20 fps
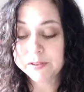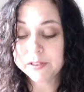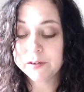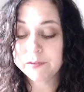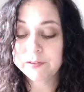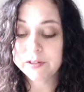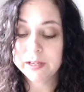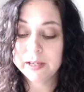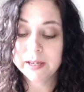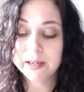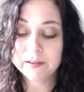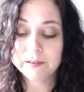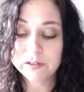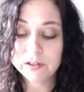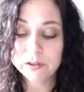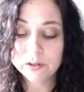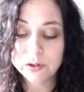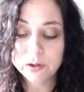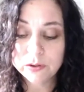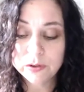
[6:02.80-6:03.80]
shifting and,
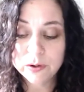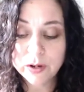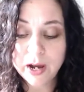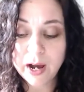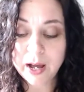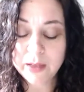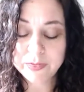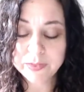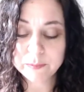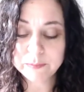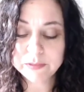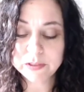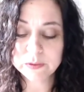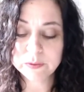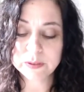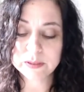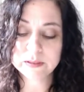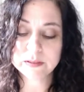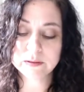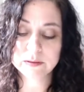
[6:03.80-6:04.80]
you know, you caught them
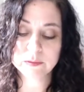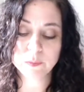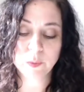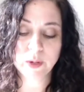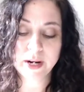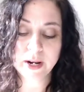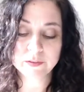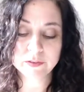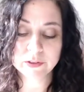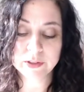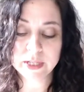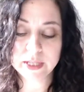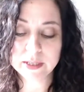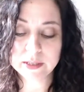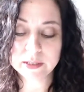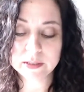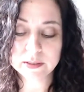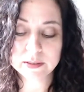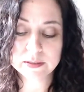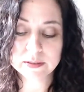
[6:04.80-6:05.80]
doing whatever it
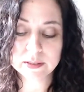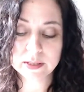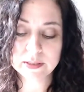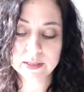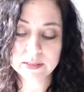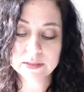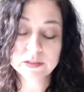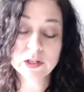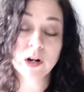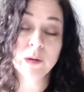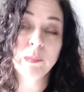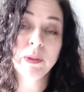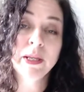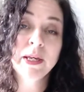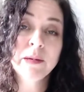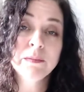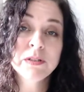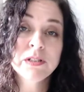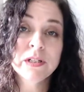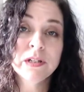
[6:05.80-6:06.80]
is and they start
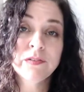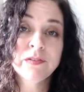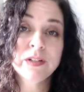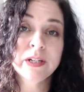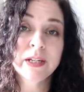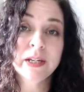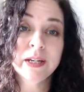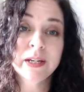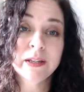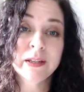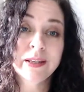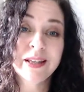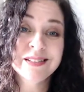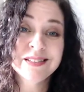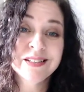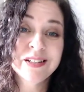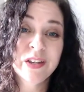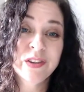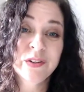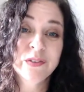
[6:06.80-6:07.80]
blame shifting,
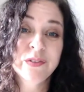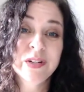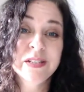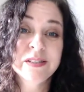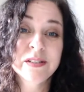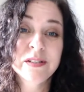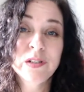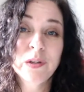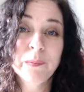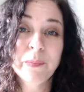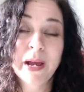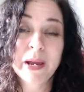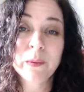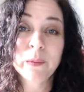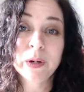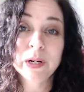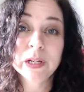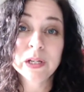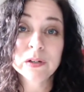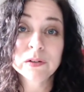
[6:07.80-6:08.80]
that's another reason you might
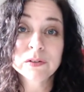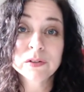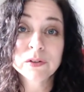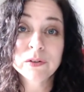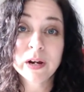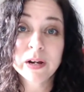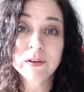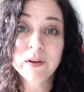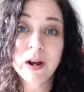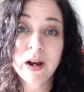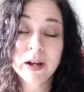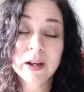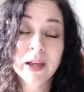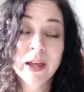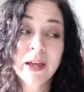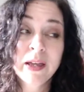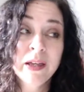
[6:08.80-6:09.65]
want to use gray rock.